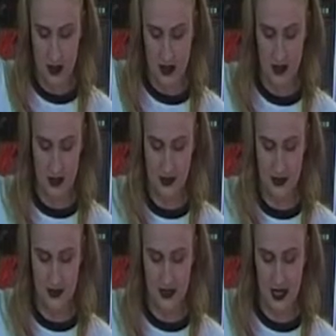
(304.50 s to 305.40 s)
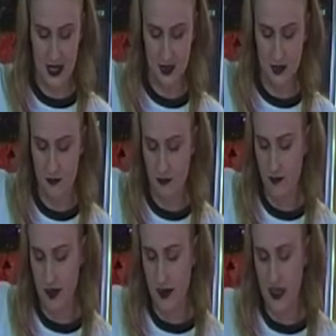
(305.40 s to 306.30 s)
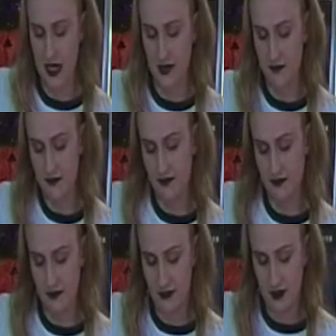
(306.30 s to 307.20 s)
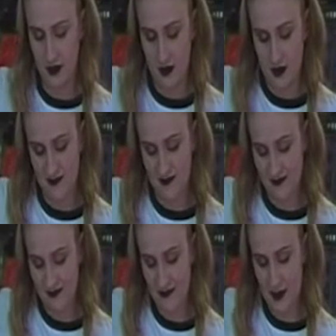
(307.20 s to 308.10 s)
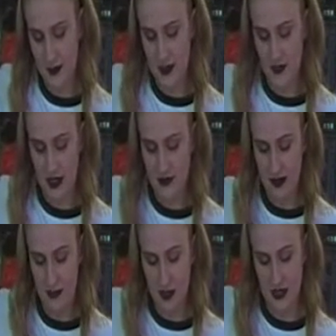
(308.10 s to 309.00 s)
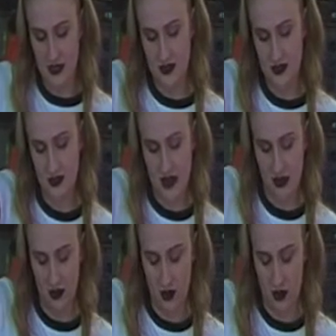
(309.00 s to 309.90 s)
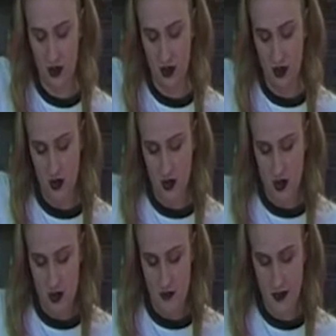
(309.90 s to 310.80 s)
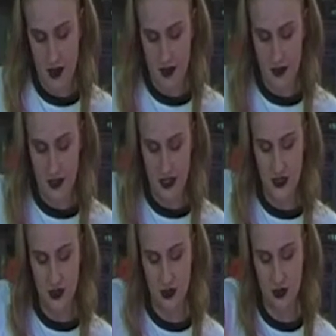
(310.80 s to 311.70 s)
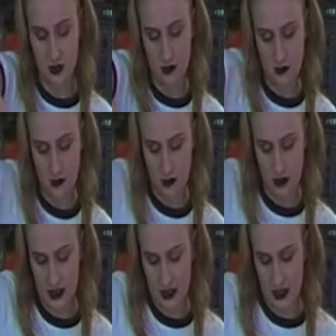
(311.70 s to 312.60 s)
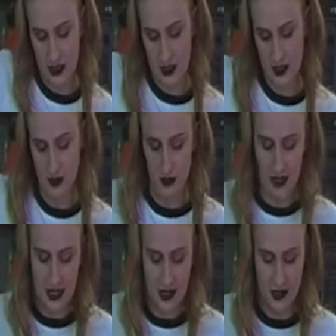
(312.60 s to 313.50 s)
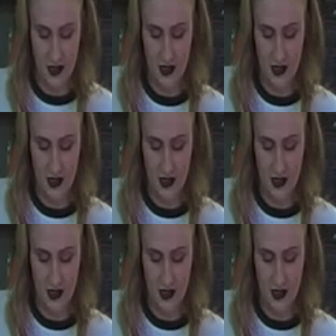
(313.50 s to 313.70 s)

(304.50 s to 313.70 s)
And now this could take maybe 3-5 minutes. It's not that long, but just making sure it's all folded in.